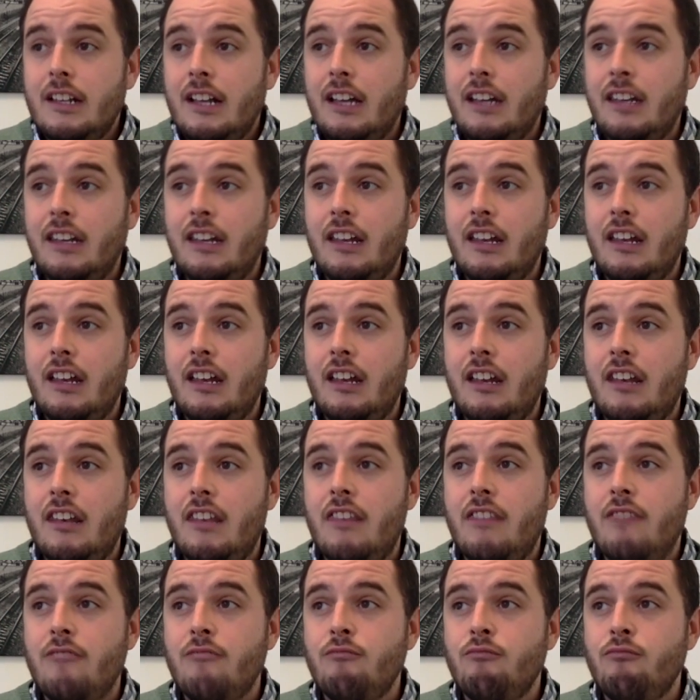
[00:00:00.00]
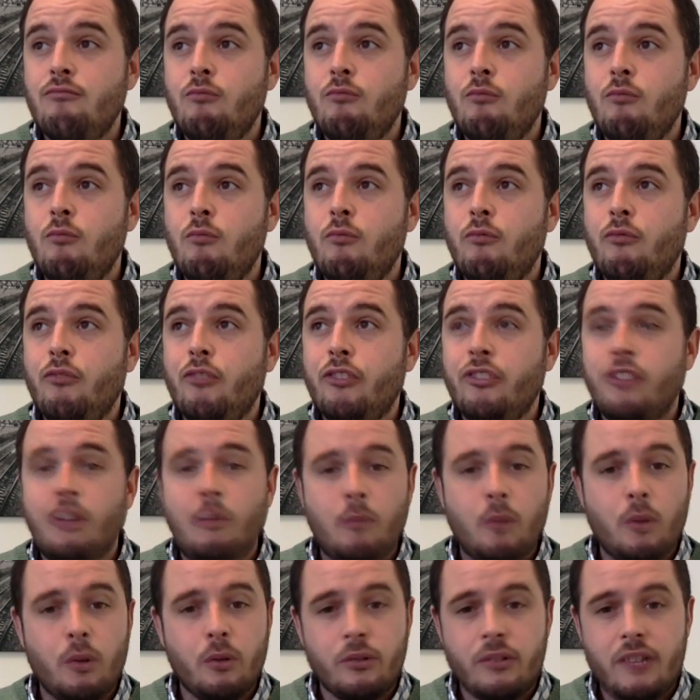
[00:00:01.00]
And for some
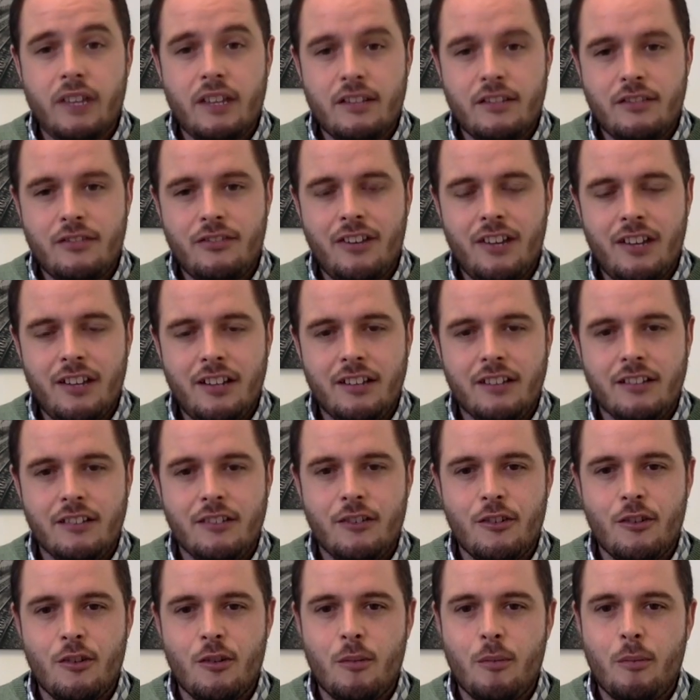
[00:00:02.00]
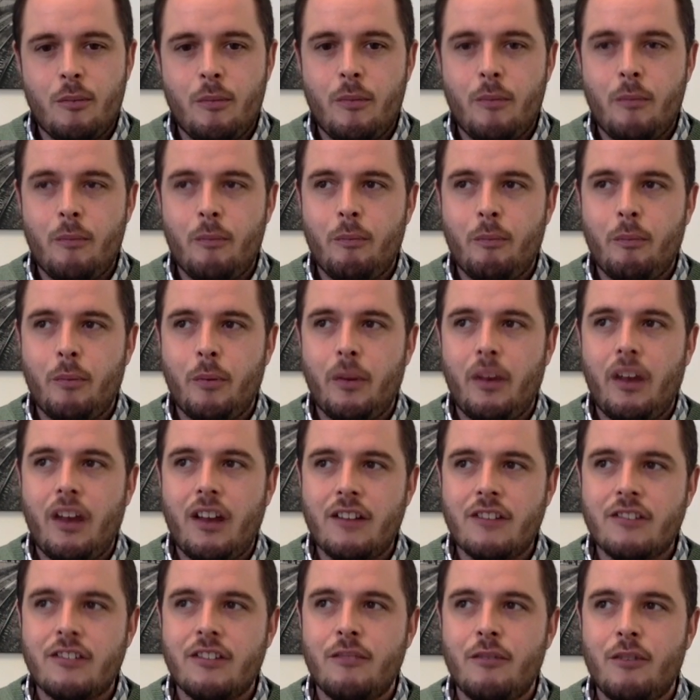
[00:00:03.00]
roles, that's fine, you know, but
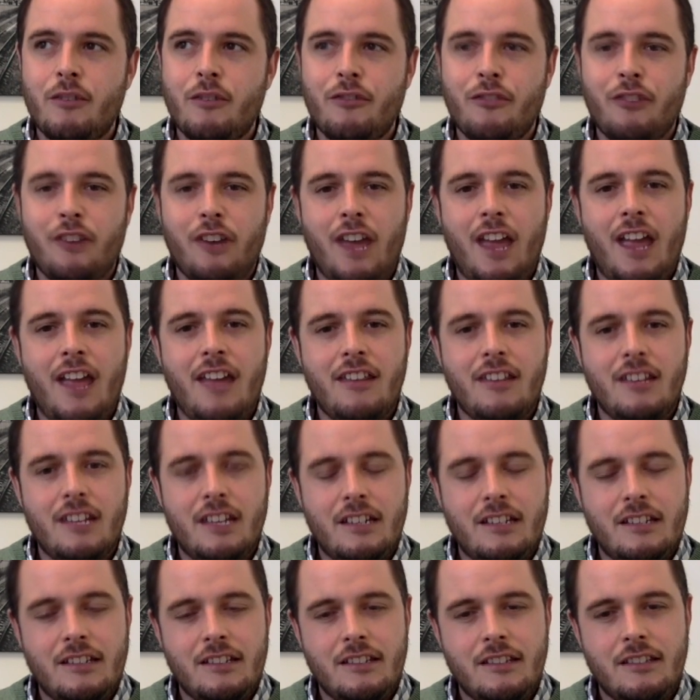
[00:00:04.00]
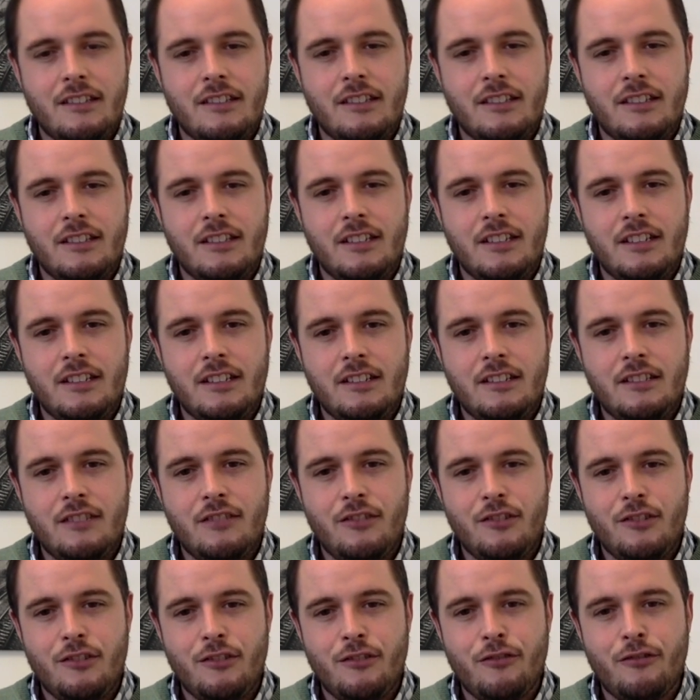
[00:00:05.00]
actually we forget then that the
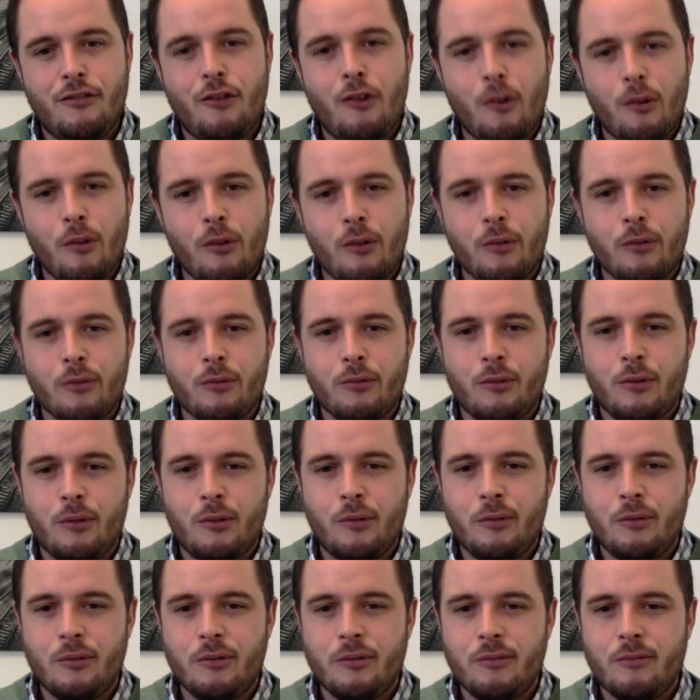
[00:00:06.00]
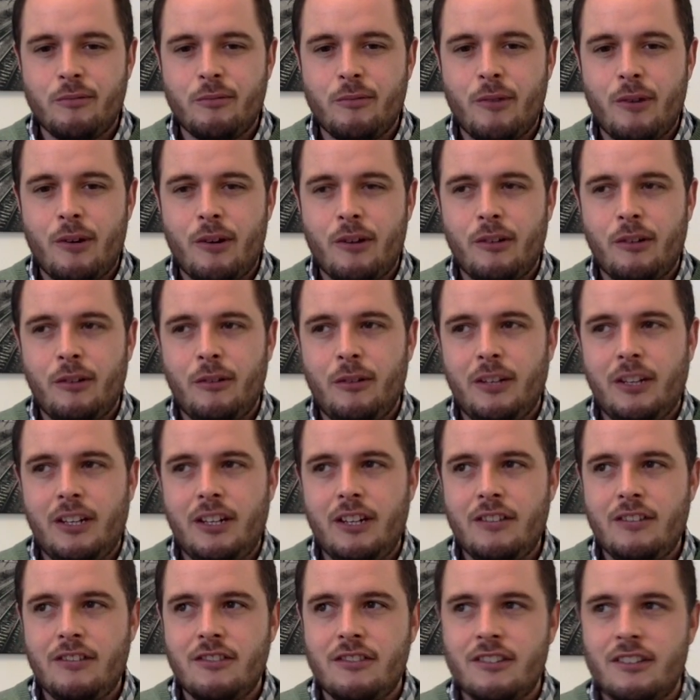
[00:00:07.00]
interviews for those roles where
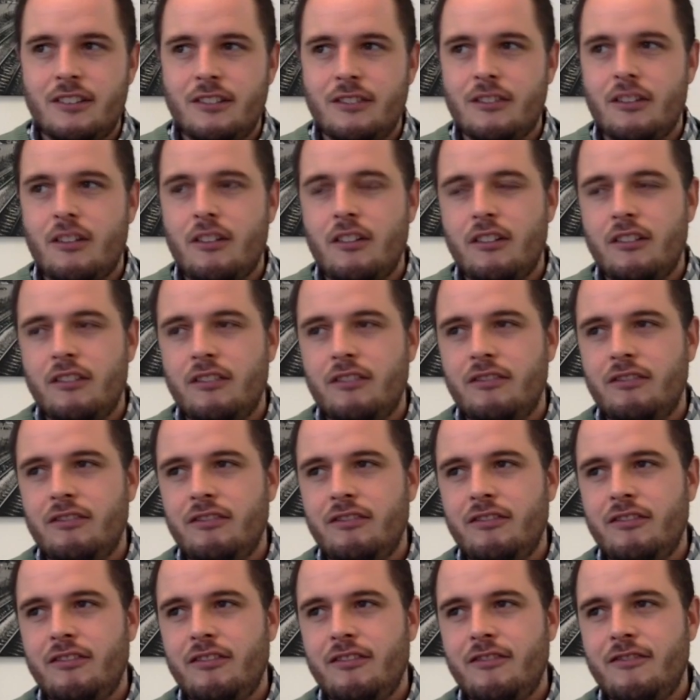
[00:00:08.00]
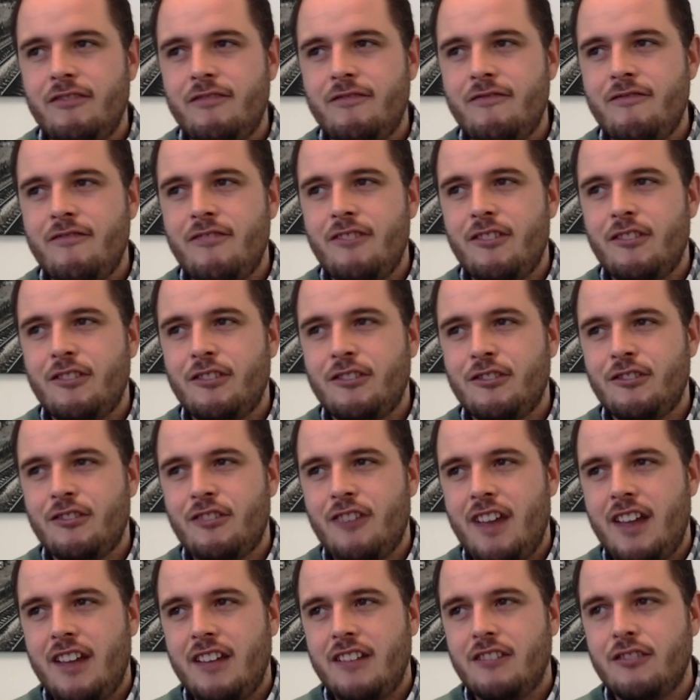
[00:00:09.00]
communication skills aren't their
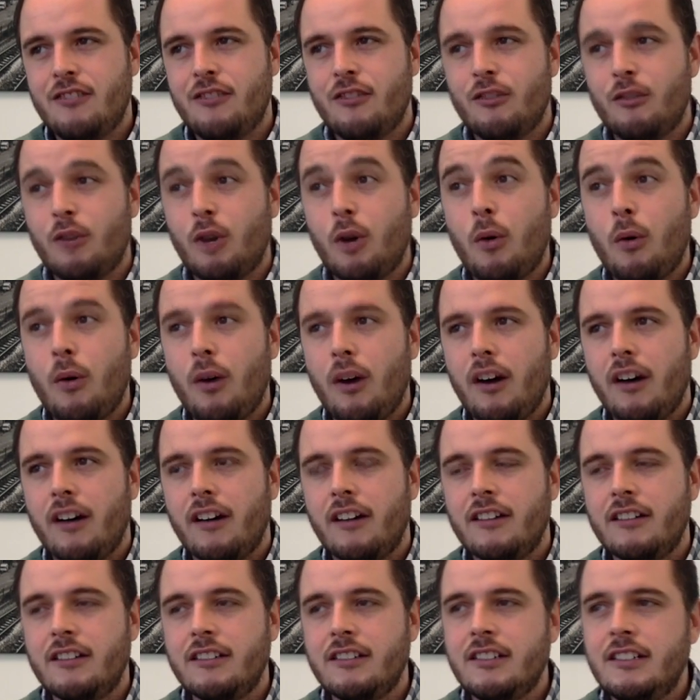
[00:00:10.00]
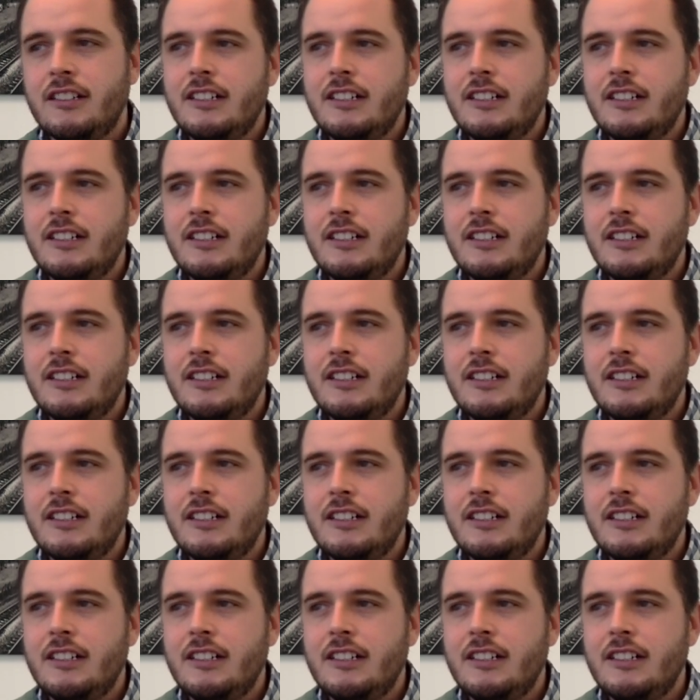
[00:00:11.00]
strengths are required.